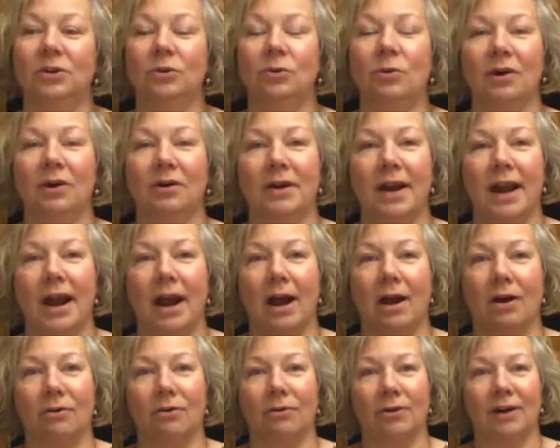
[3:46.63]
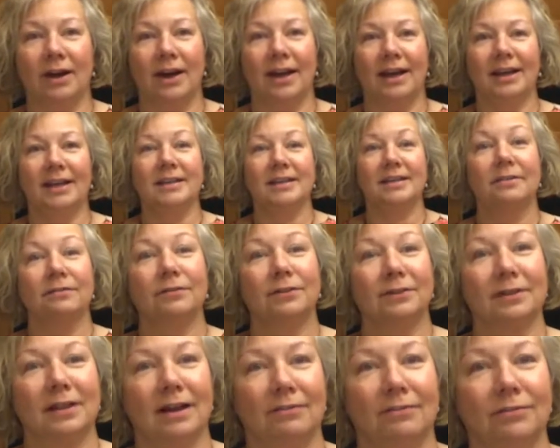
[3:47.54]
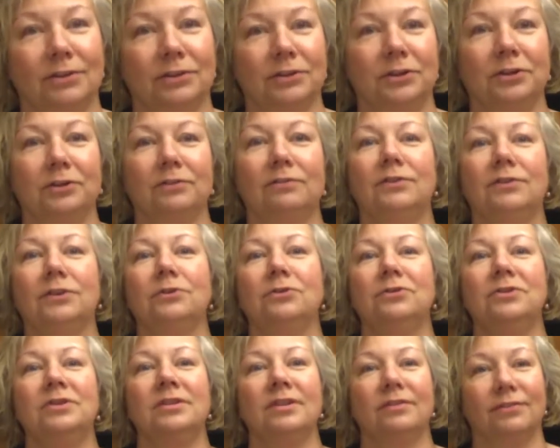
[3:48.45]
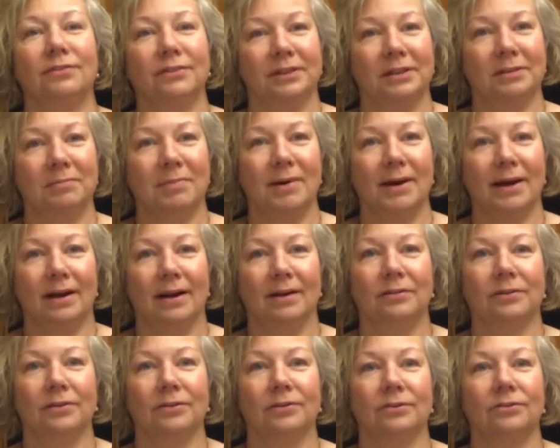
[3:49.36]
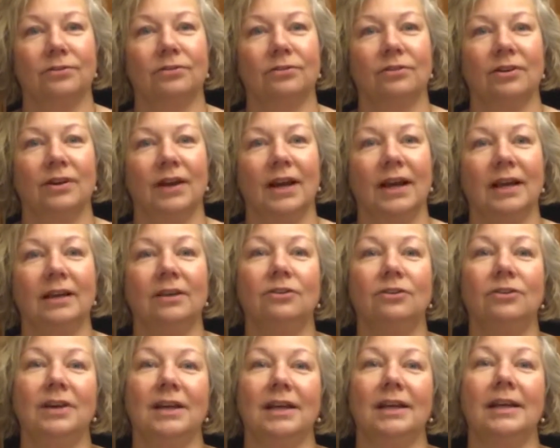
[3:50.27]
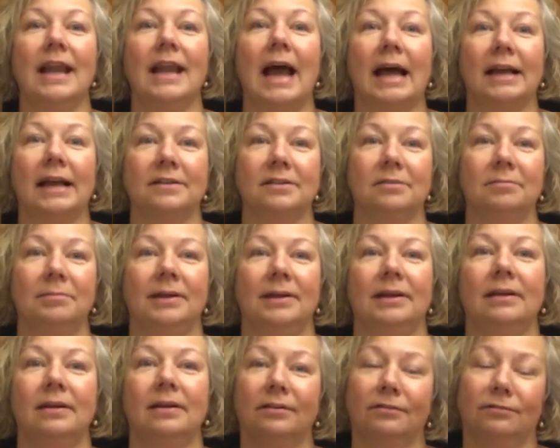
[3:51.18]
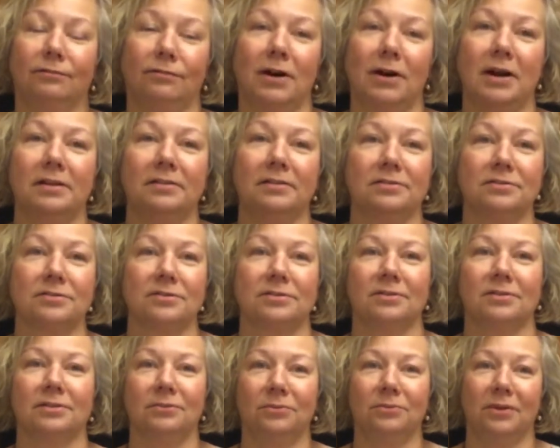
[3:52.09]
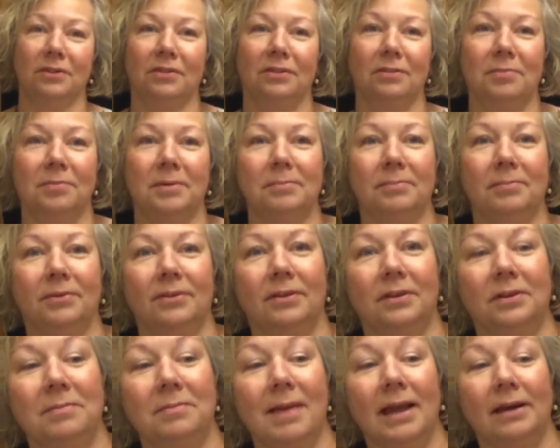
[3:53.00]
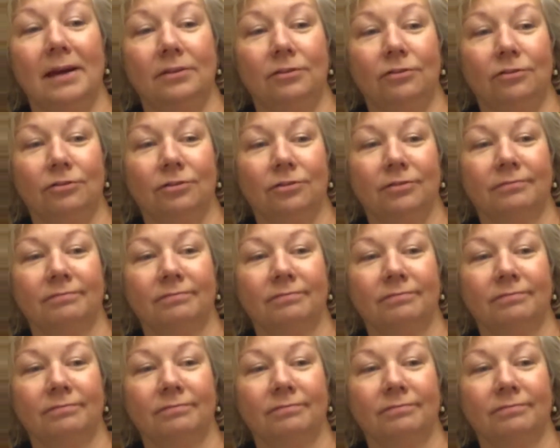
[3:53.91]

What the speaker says: You are now at a different level, you're viewed differently by others, and you need not to be friends with the people that you manage.